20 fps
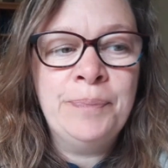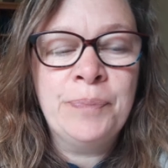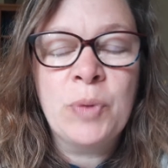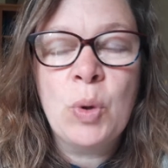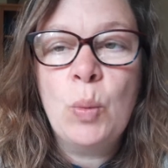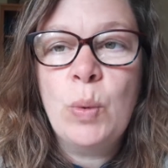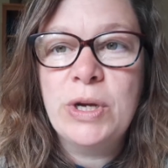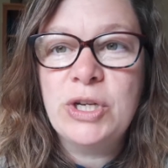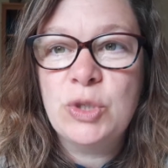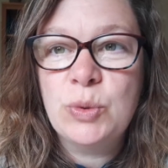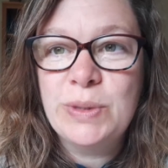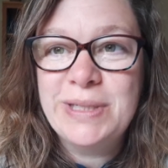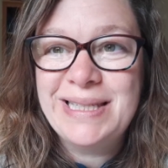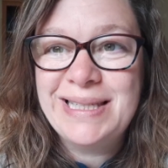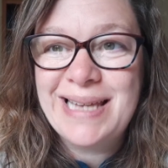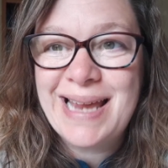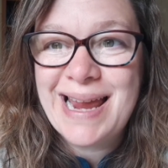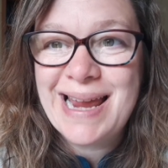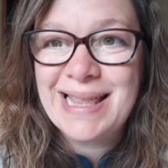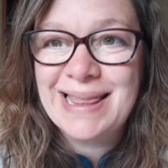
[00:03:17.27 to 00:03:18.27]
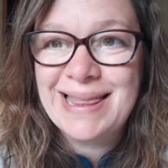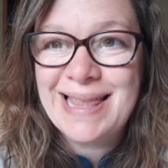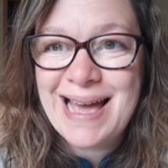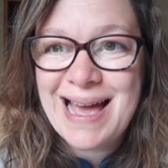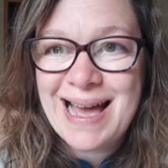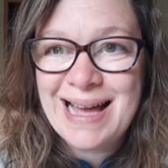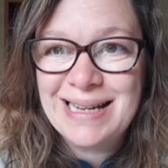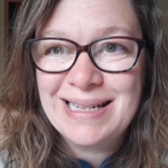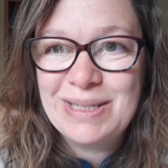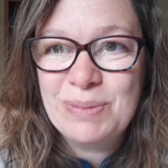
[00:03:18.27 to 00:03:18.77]
which was saying
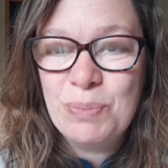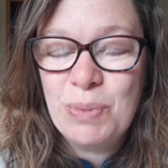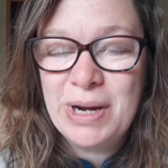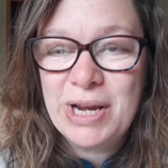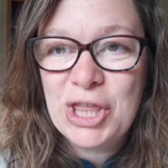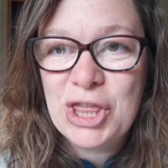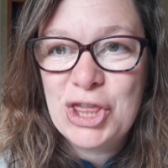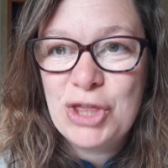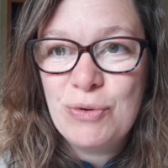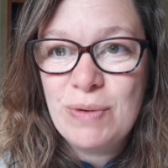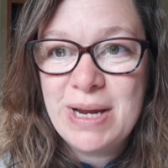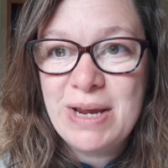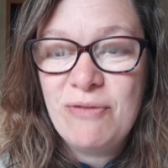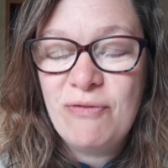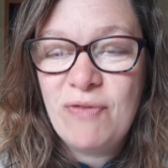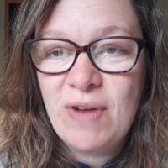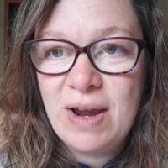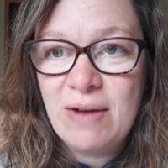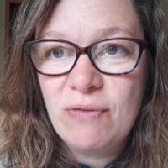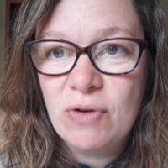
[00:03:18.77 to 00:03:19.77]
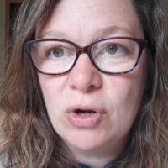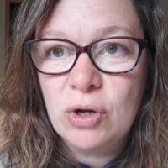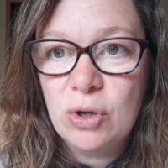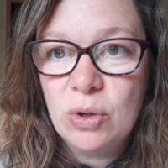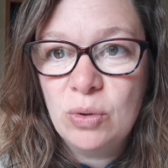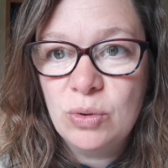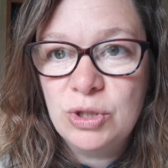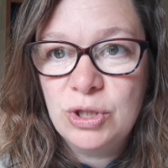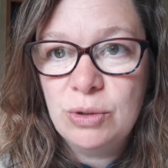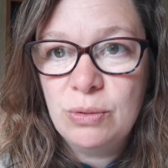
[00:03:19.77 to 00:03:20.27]
that my 3 favourite
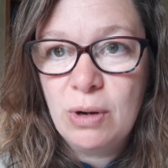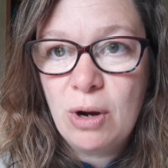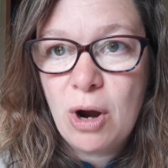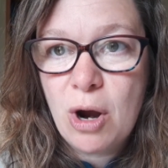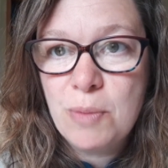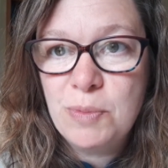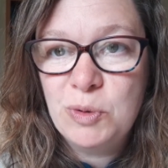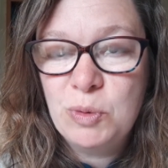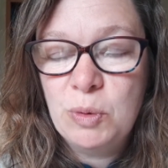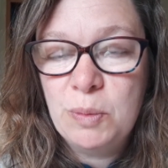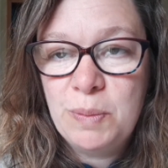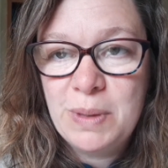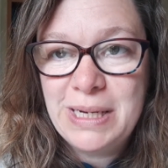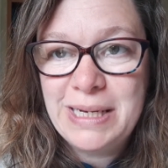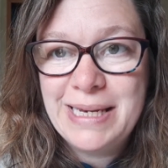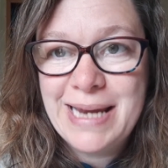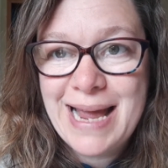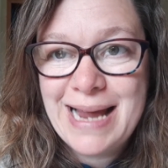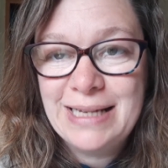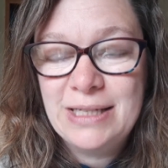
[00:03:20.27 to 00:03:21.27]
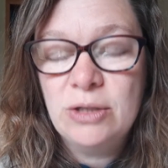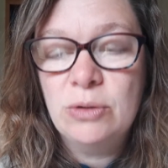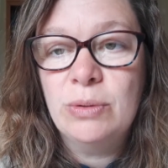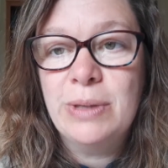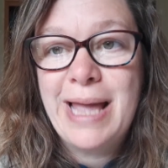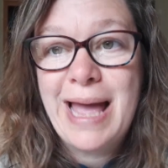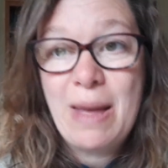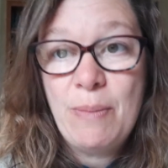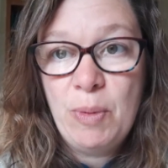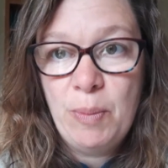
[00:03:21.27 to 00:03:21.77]
go-to herbs would be nettle,
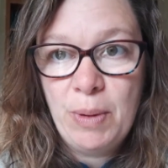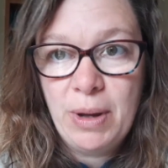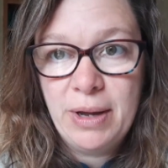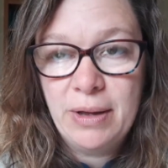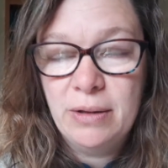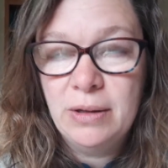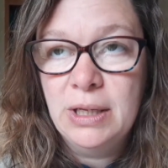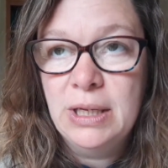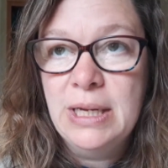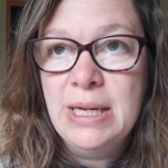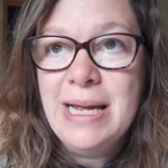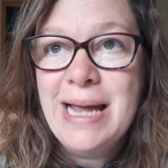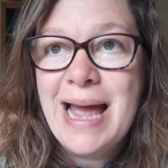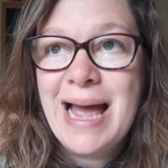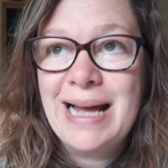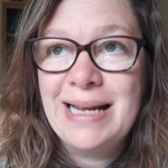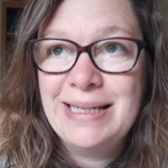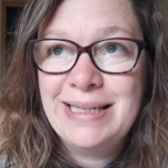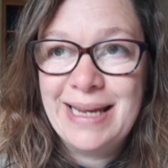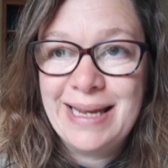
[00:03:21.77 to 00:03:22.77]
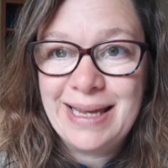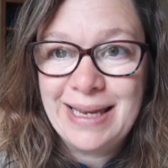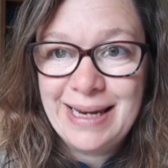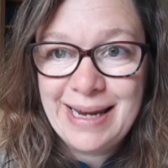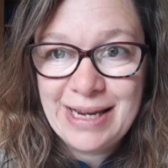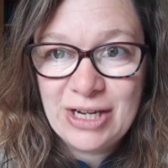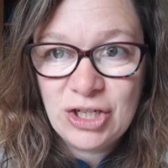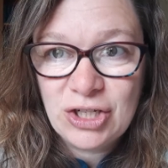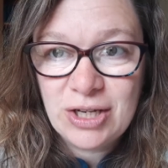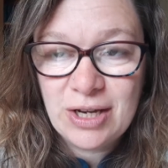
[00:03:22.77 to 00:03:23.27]
chamomile and
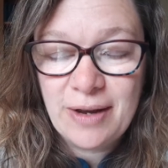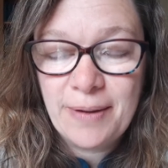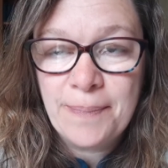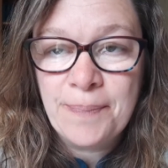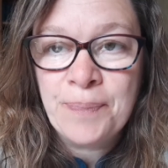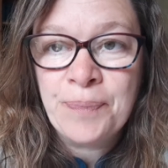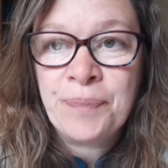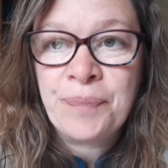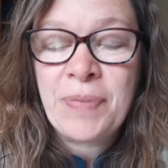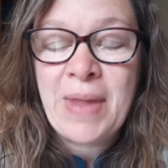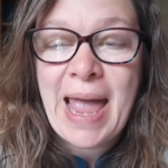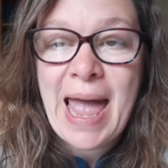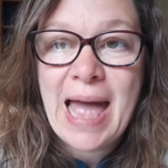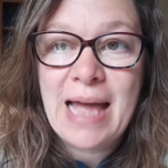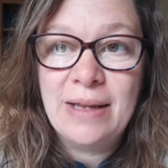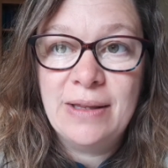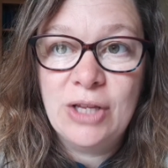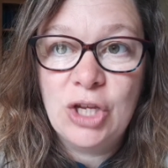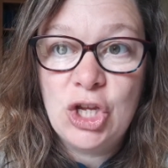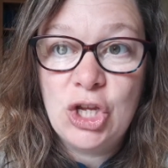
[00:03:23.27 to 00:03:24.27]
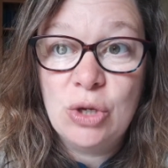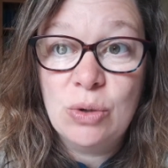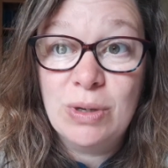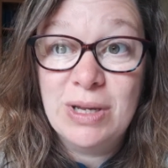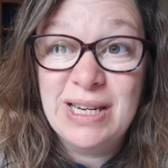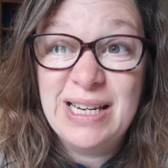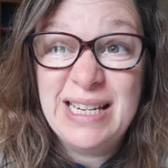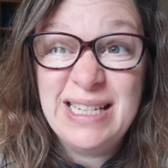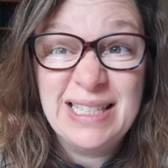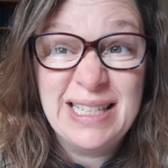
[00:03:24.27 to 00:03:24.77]
echinacea, and that you
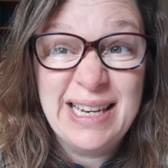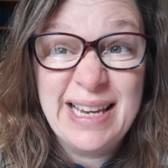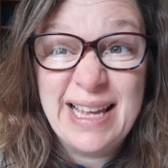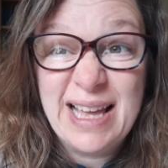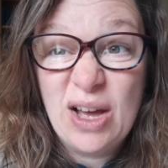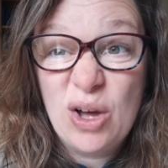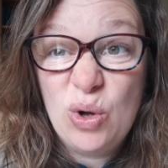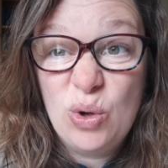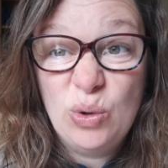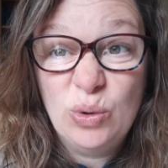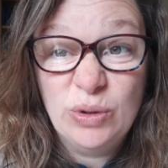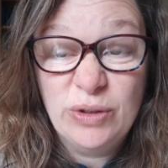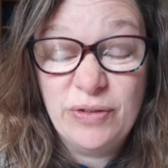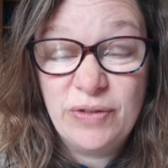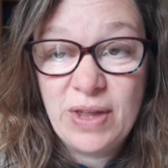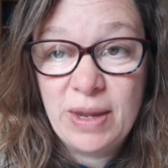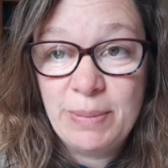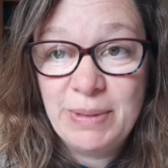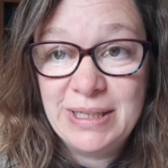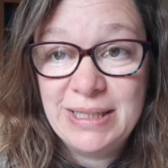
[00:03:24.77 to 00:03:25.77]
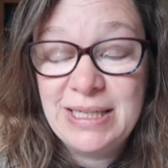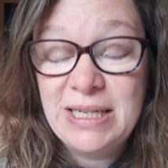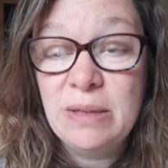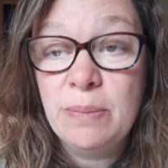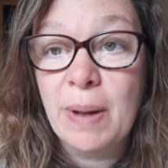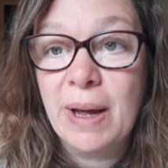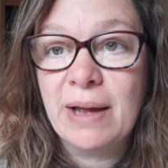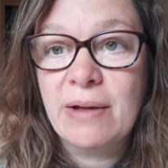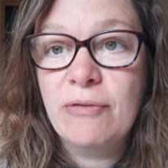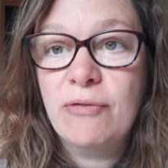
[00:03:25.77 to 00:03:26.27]
can easily get a hold of them in tea
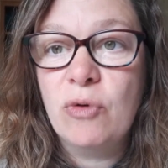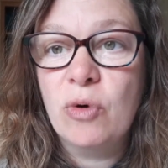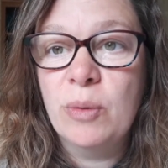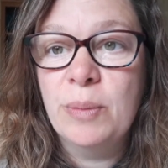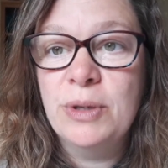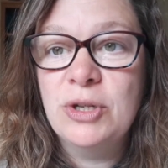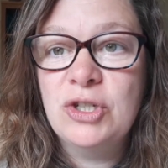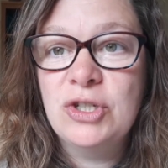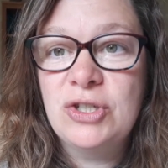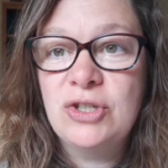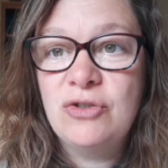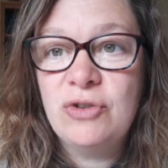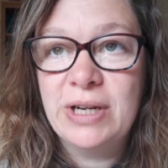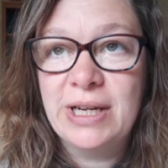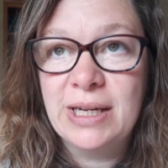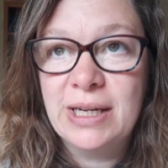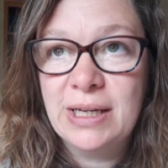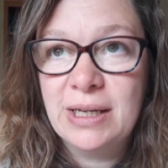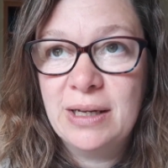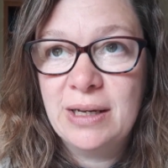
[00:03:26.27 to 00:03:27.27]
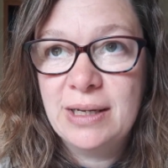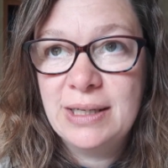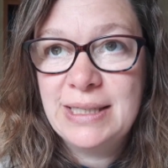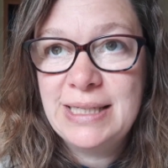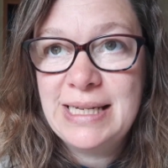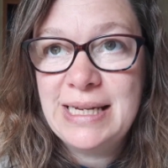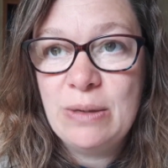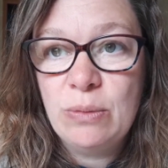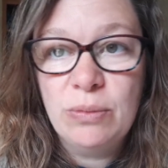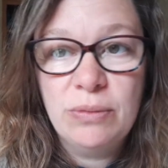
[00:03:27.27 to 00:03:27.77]
bag form and just drink a
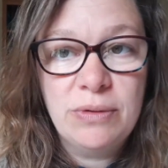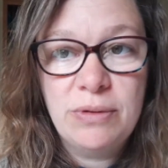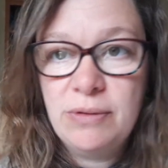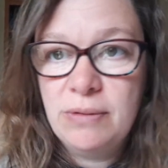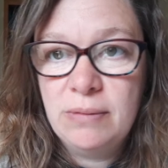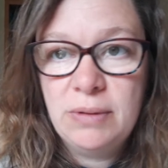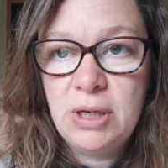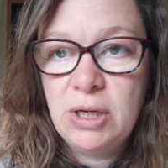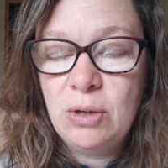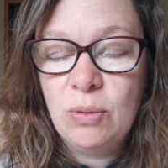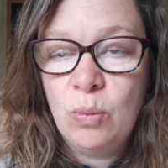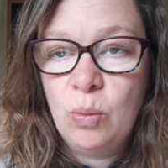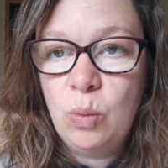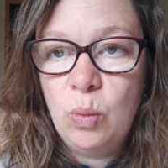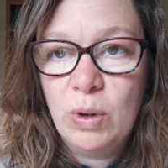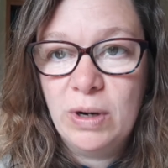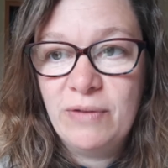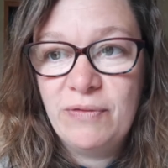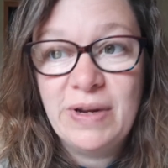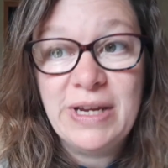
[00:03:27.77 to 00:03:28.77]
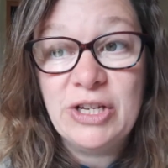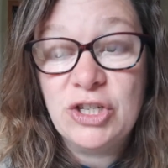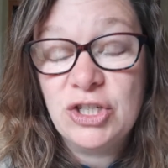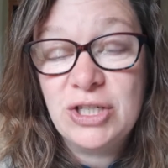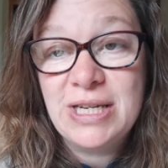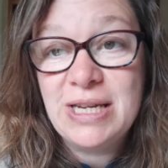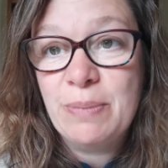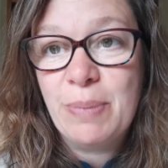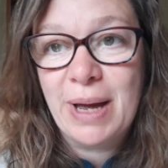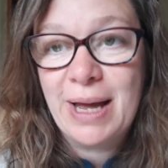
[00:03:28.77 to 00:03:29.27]
tea, one of each
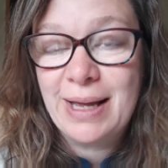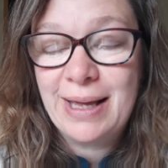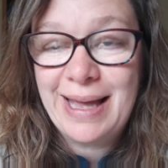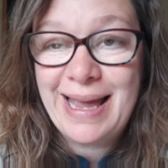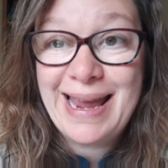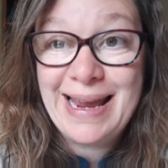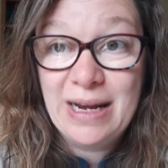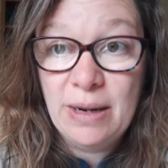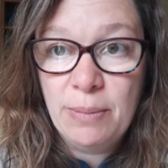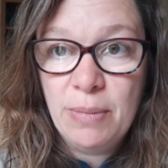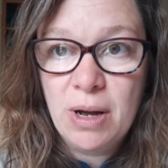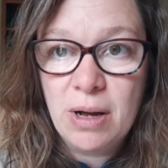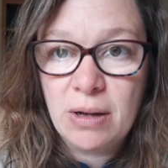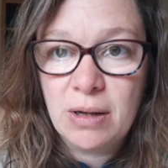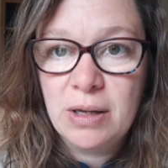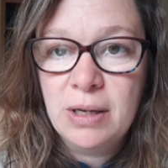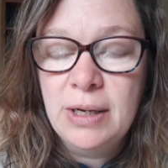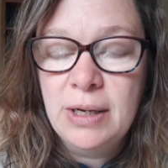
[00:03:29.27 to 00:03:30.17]
tea bag in a mug,